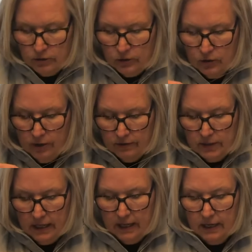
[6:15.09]
So you have to
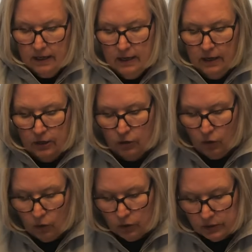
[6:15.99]
take your
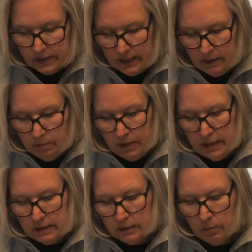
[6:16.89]
whole set of
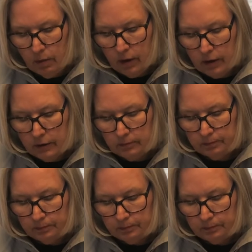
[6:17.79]
beads apart.